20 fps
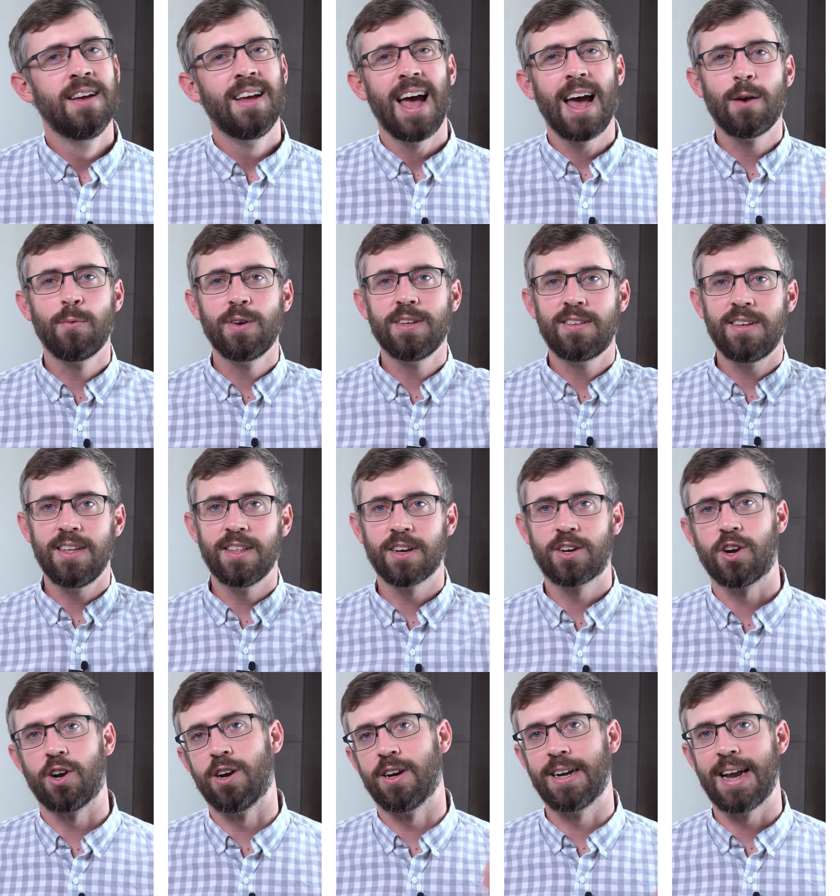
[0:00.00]
And we see the
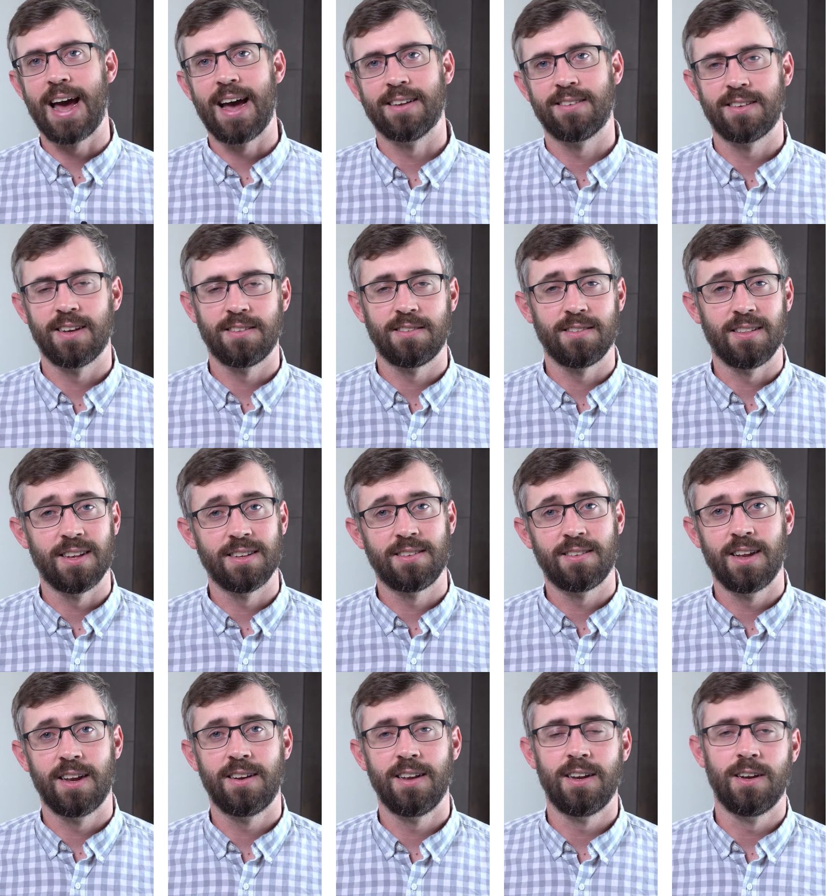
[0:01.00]
current assets
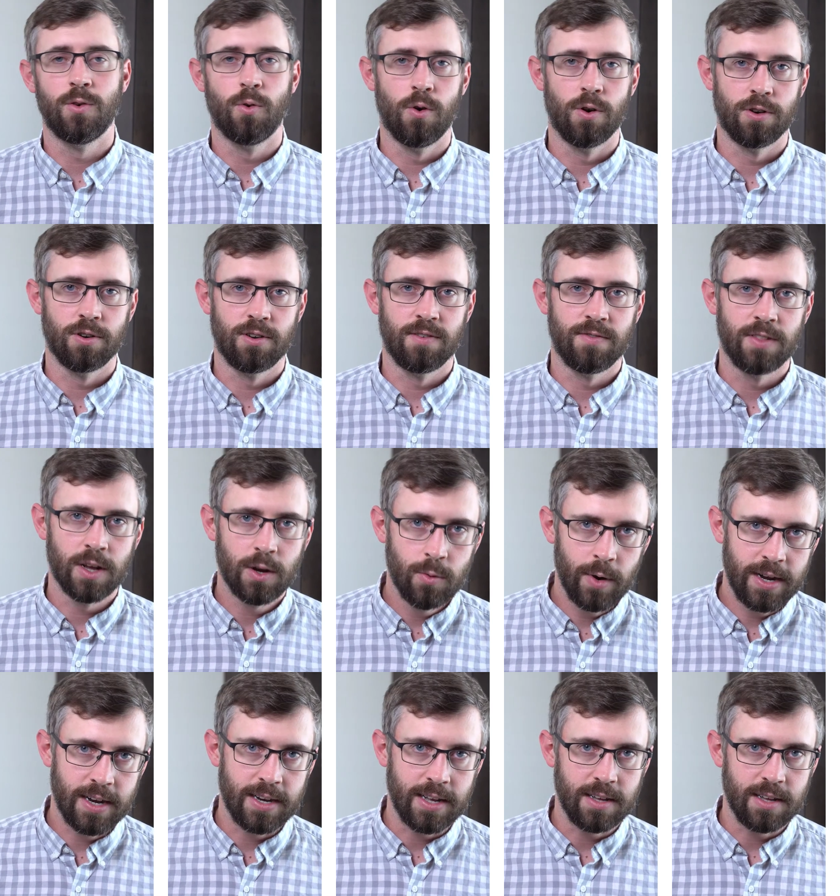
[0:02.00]
listed in order of
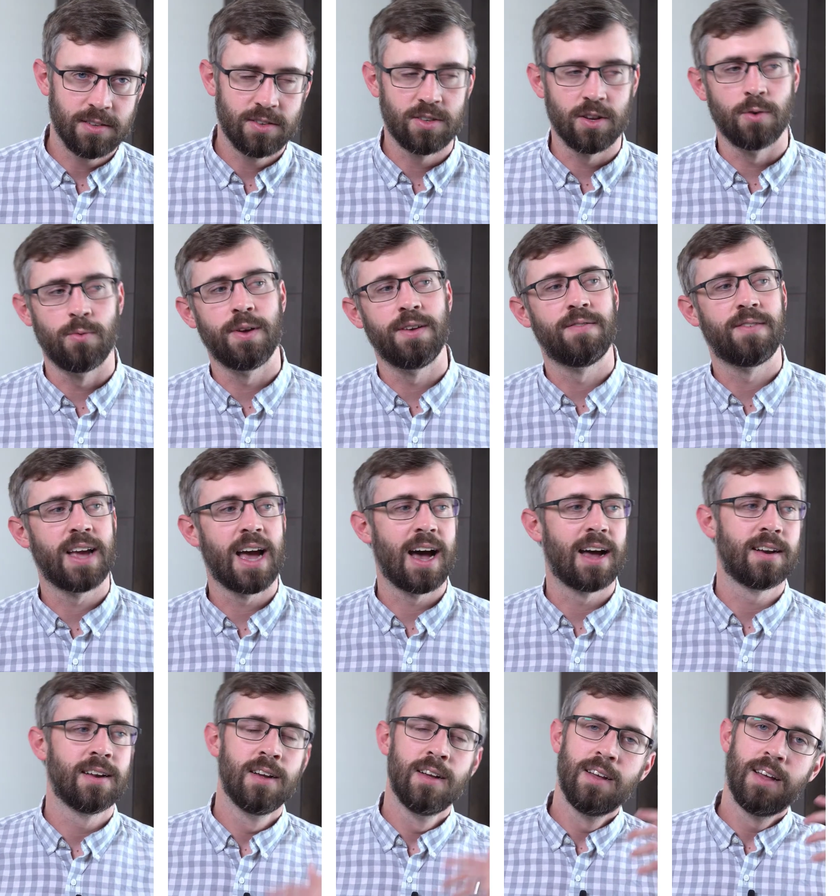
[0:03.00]
liquidity. So we've
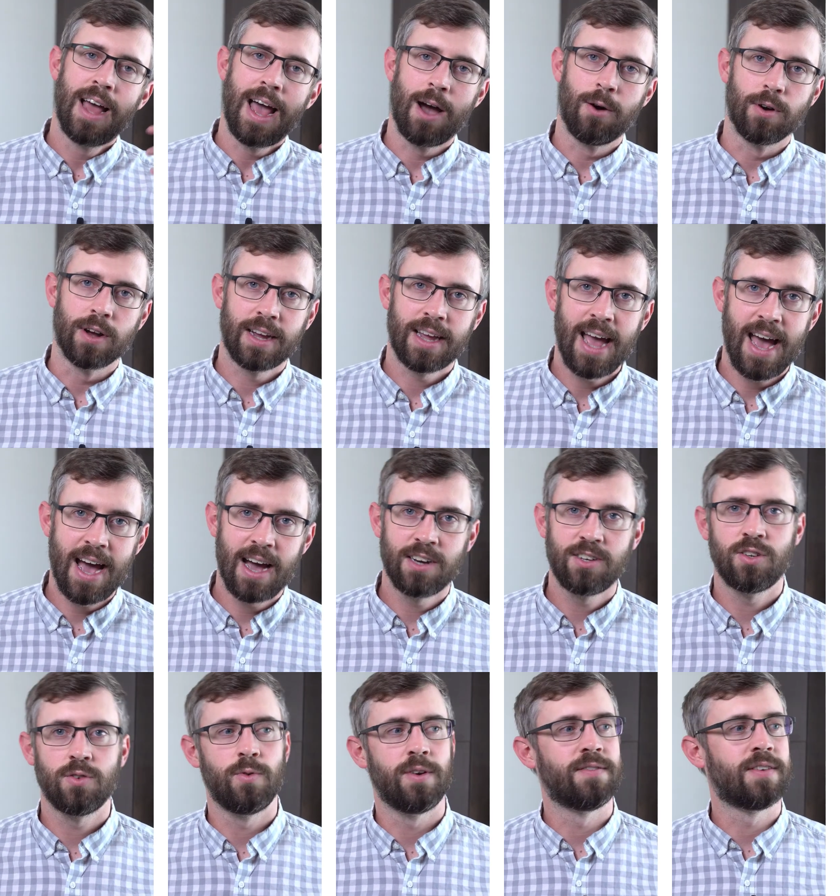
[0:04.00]
got our
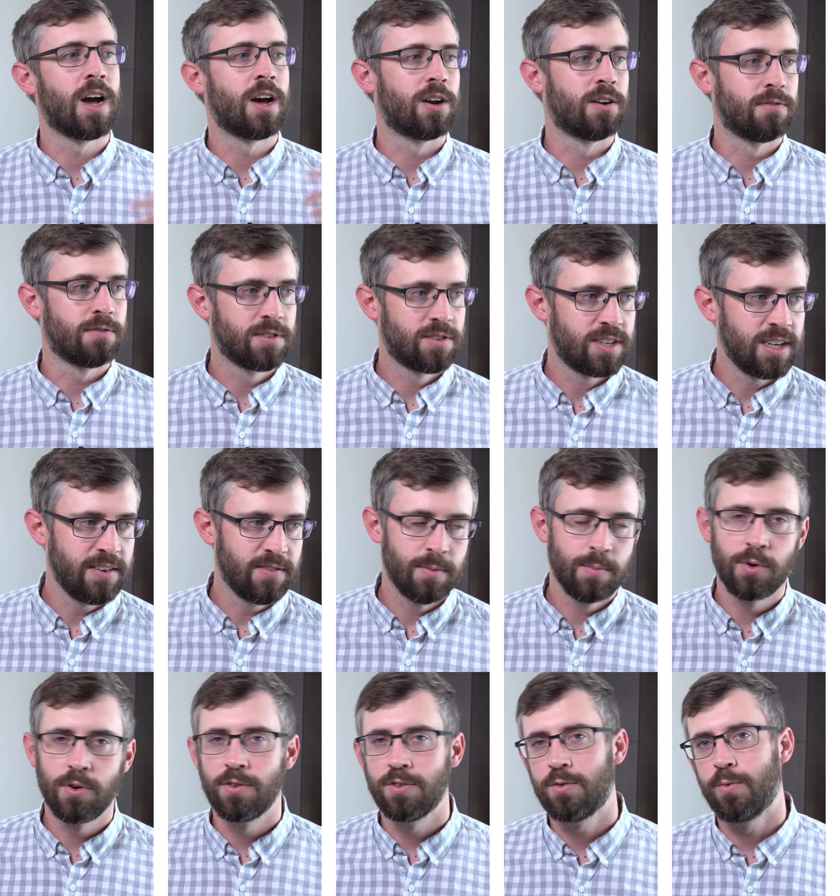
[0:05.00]
cash, we've got our
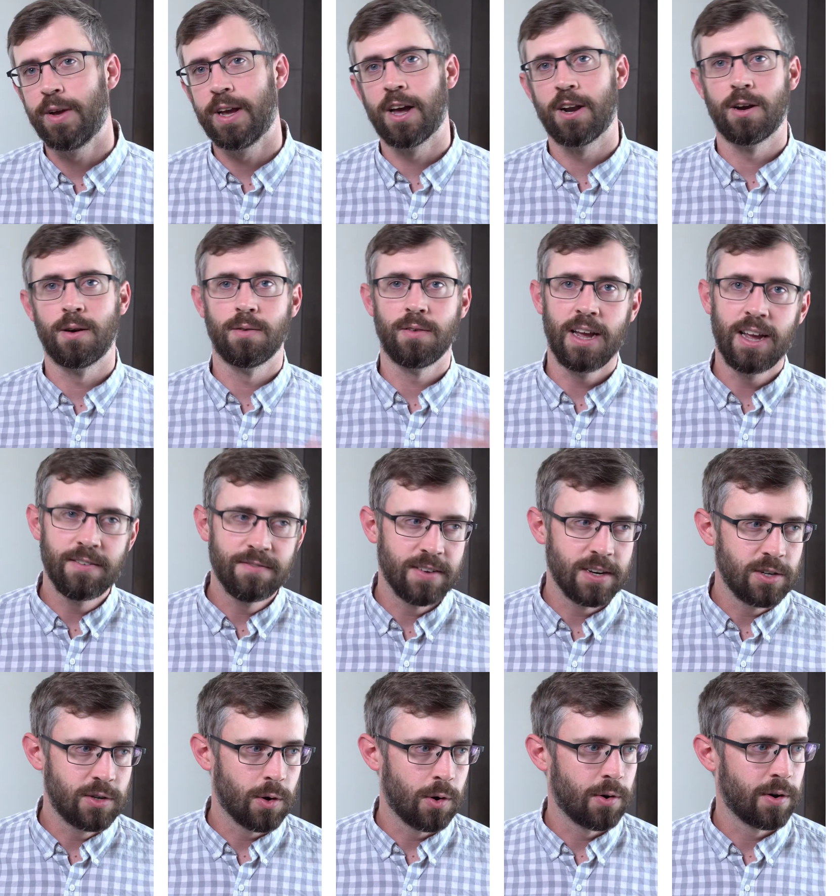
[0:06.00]
receivables, we've got our
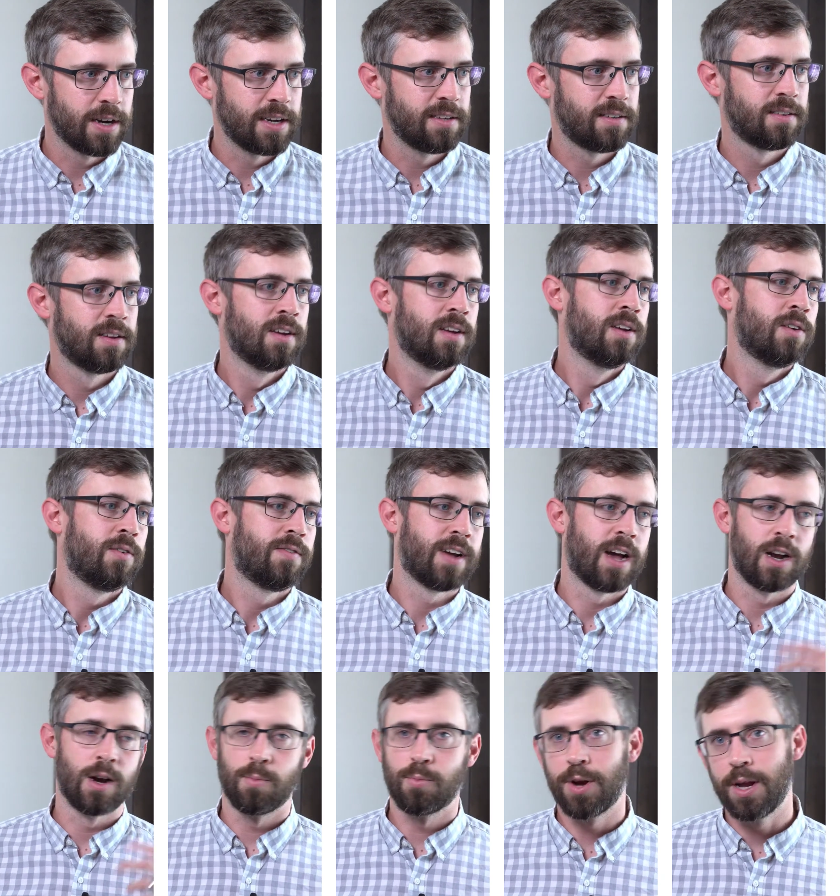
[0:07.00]
inventories, we've
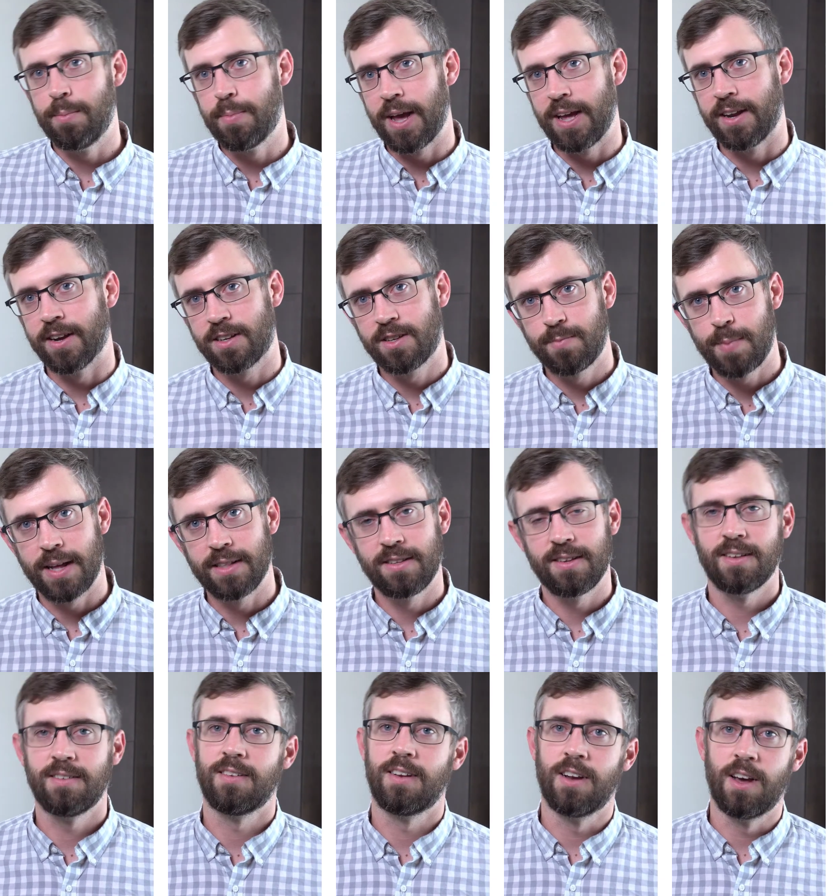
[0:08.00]
got our prepaid
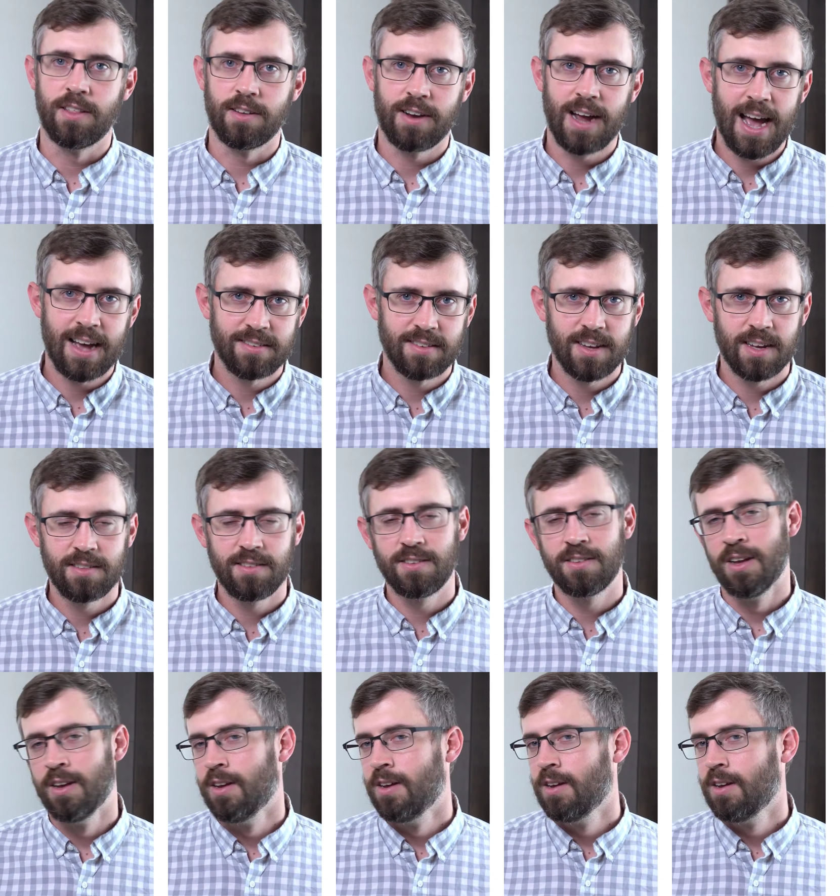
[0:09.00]
expenses and other assets.